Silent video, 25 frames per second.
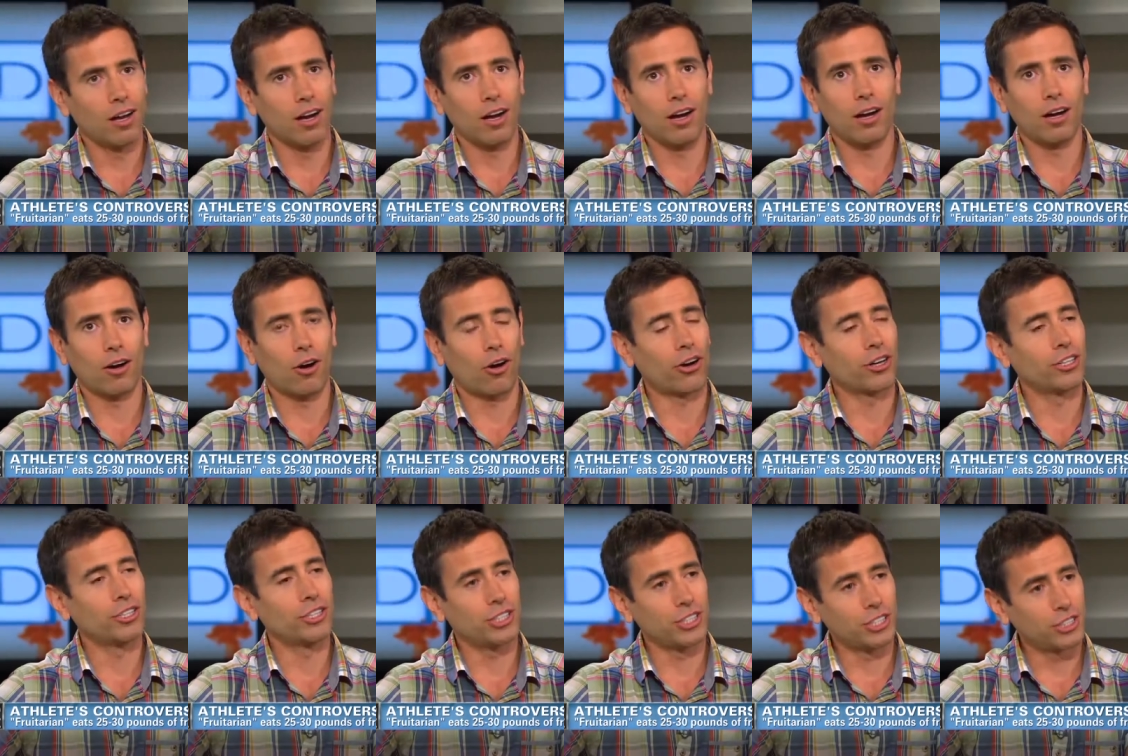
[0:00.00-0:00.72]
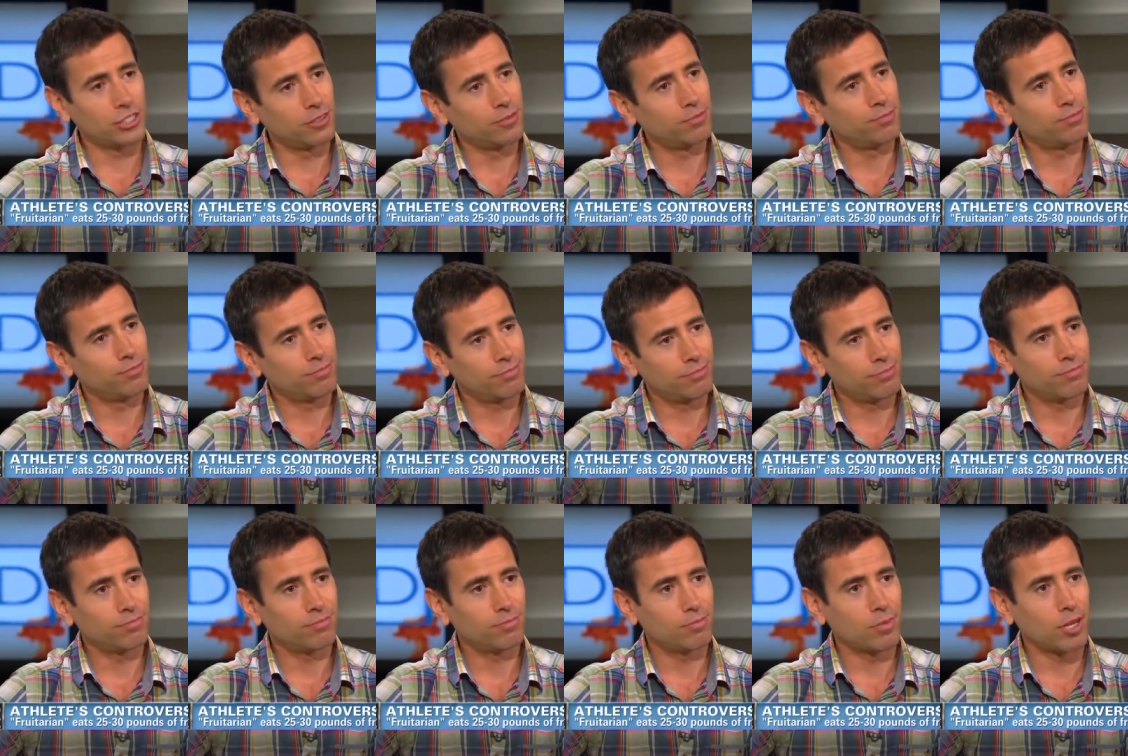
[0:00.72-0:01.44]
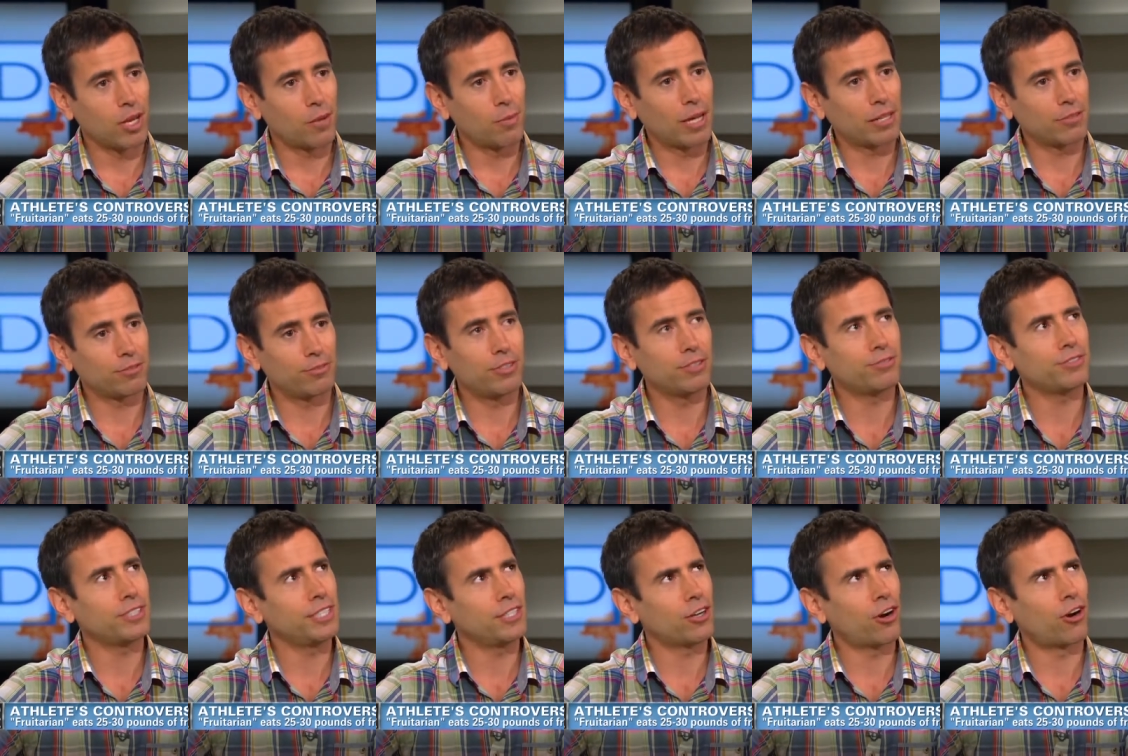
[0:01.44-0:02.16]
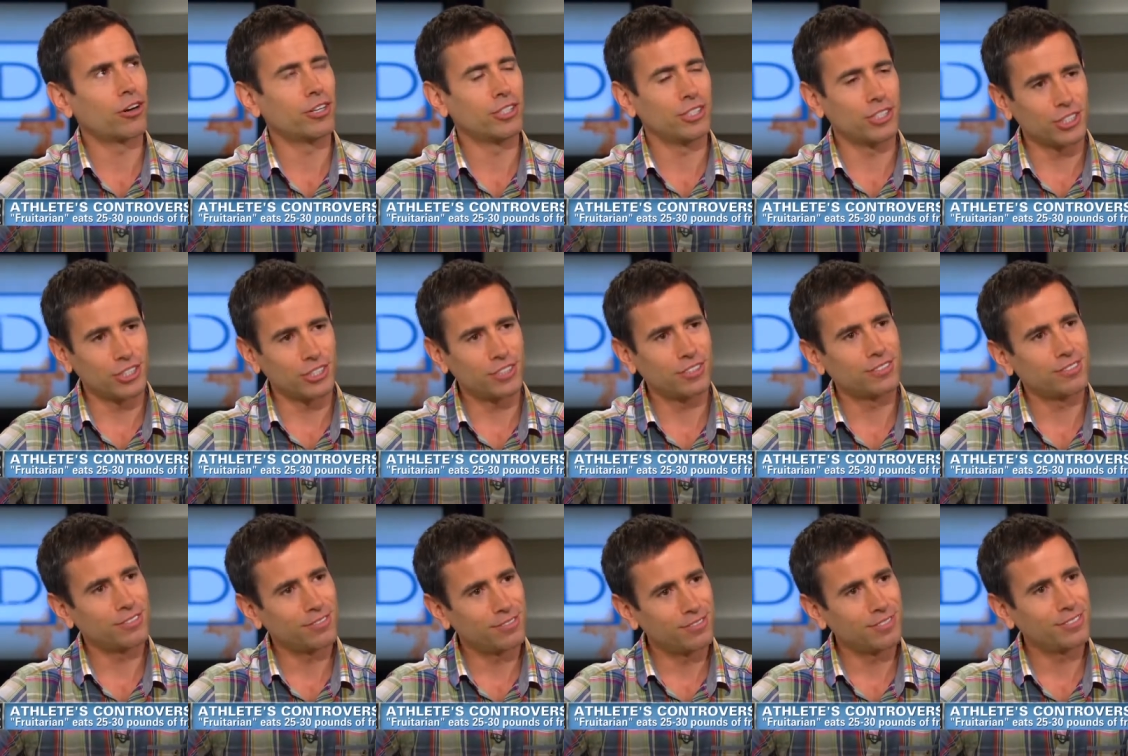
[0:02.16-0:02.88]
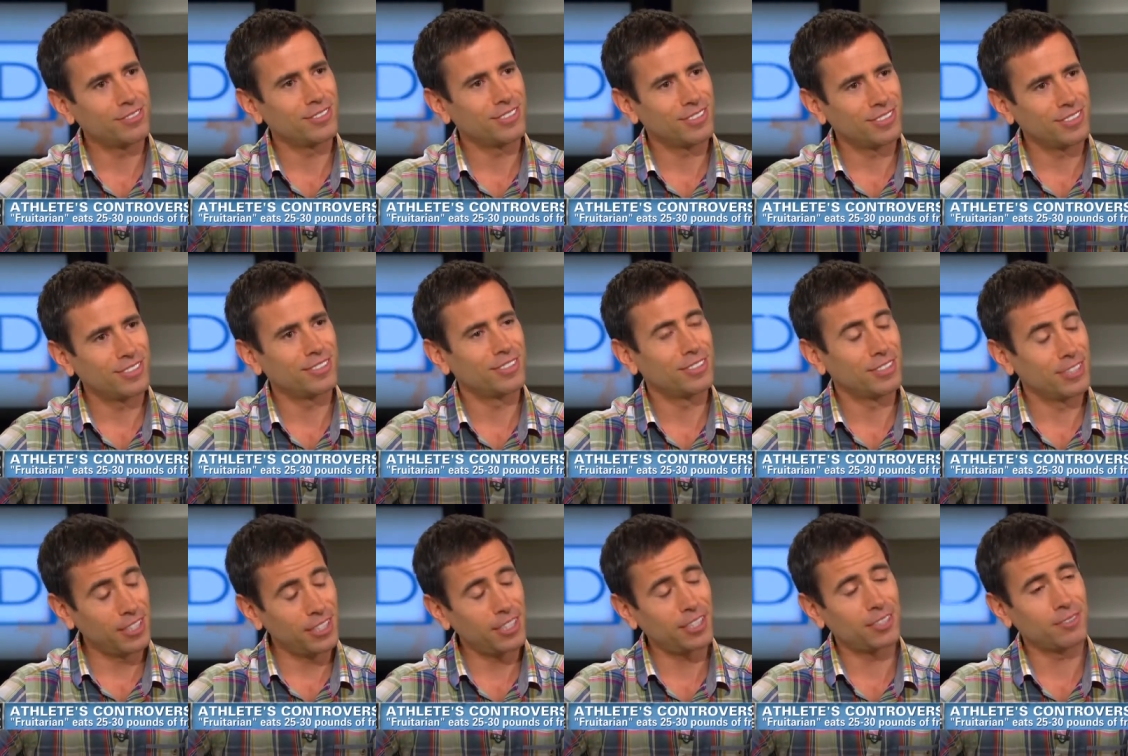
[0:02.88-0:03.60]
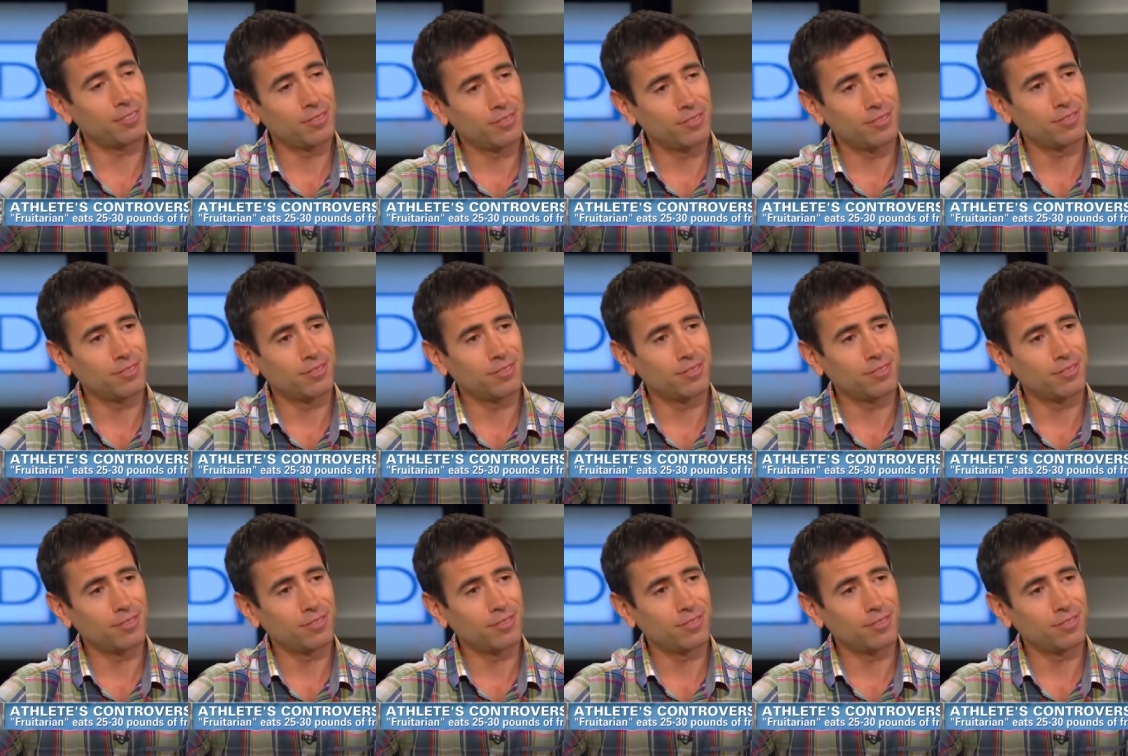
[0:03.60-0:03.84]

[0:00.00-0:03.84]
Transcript: Uh, oranges. You, About 15 oranges. 15 oranges. Yeah.